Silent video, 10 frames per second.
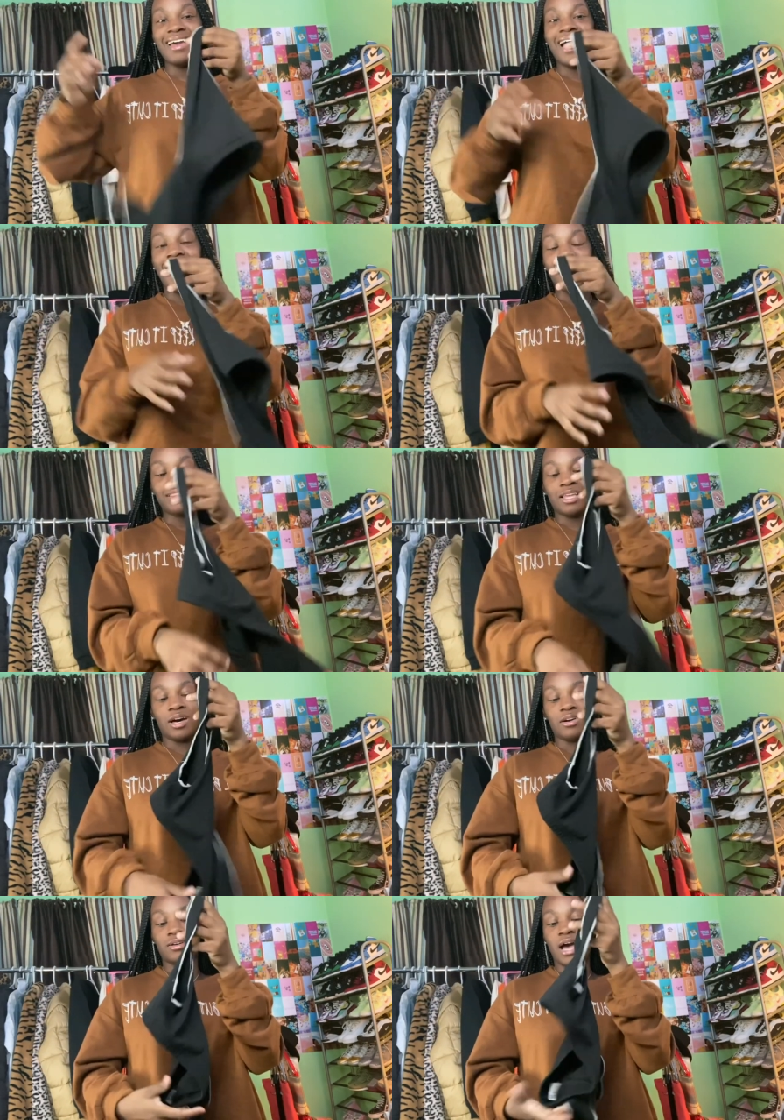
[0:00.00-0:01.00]
I
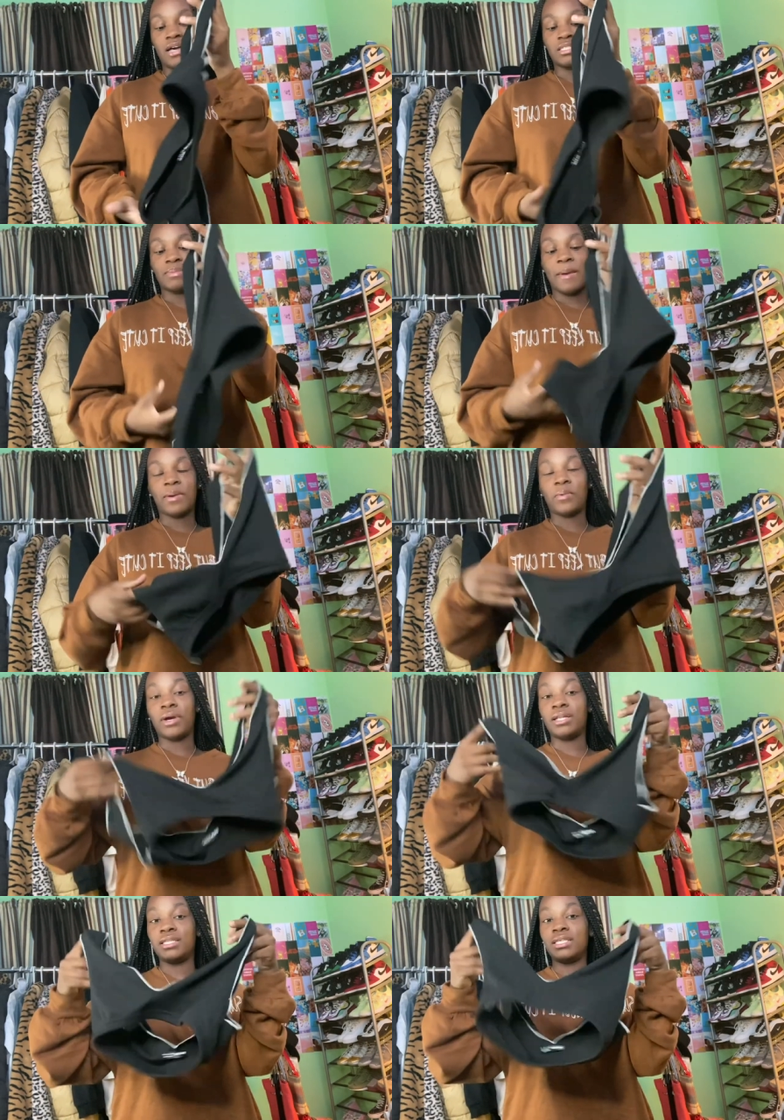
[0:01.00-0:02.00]
thought I was gonna be able to
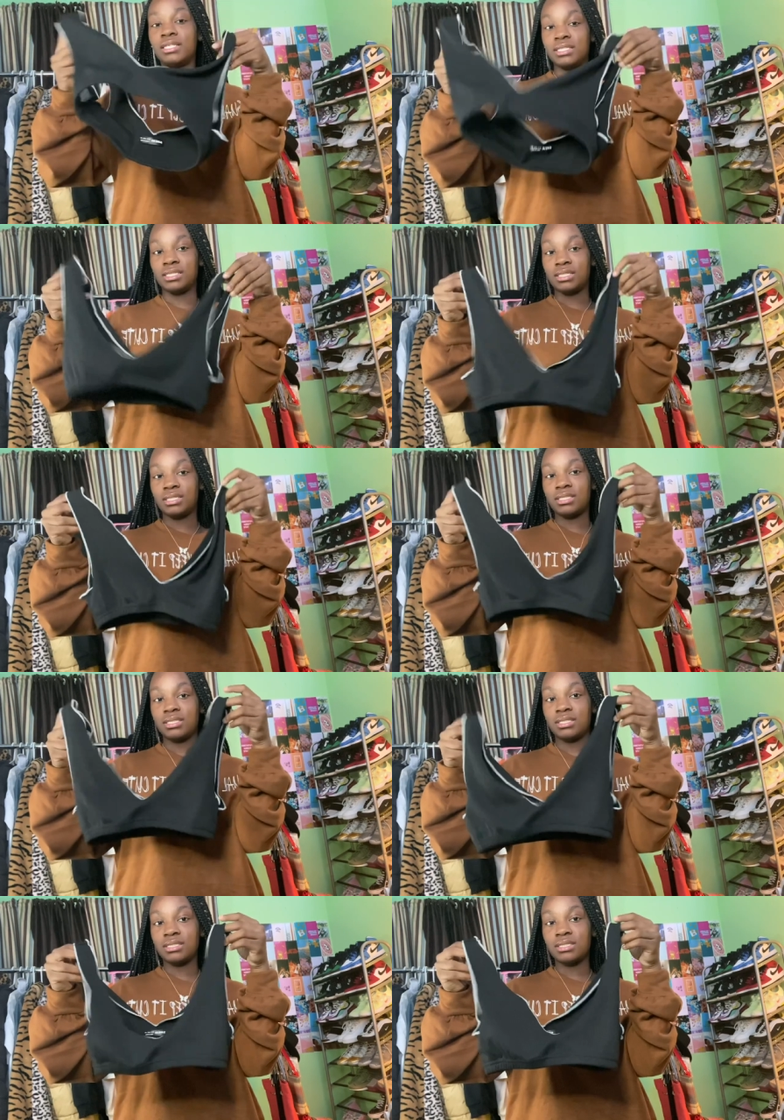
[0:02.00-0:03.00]
wear
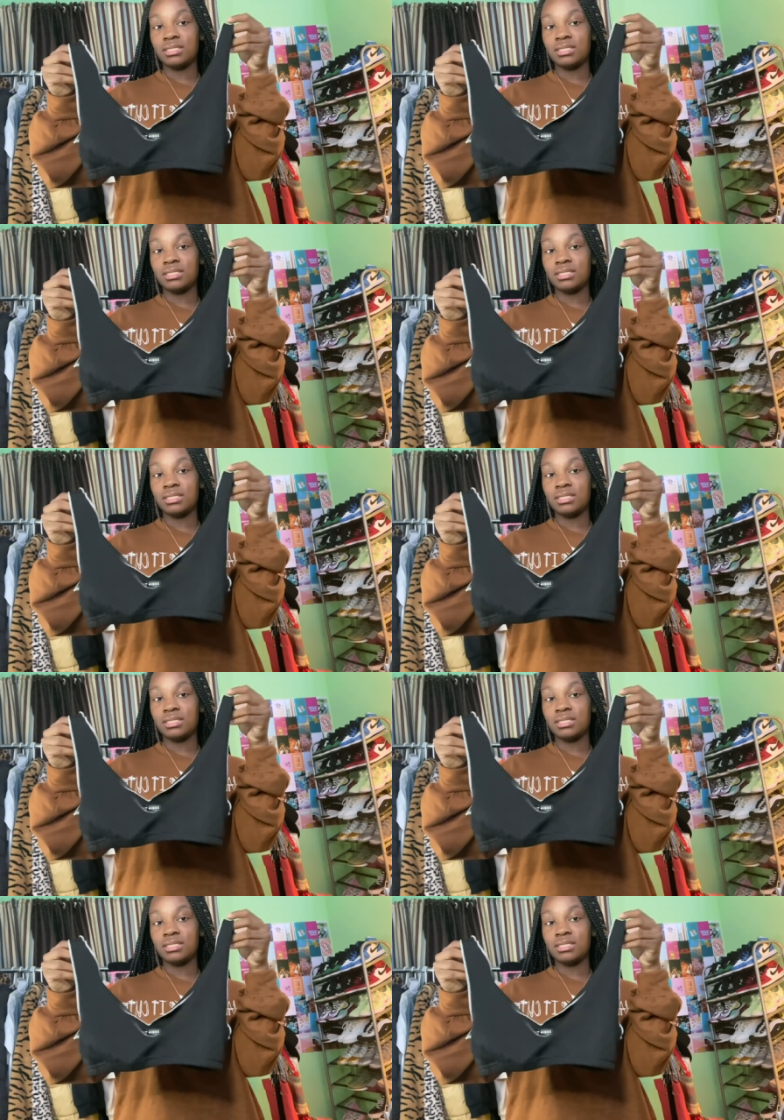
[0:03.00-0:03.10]
this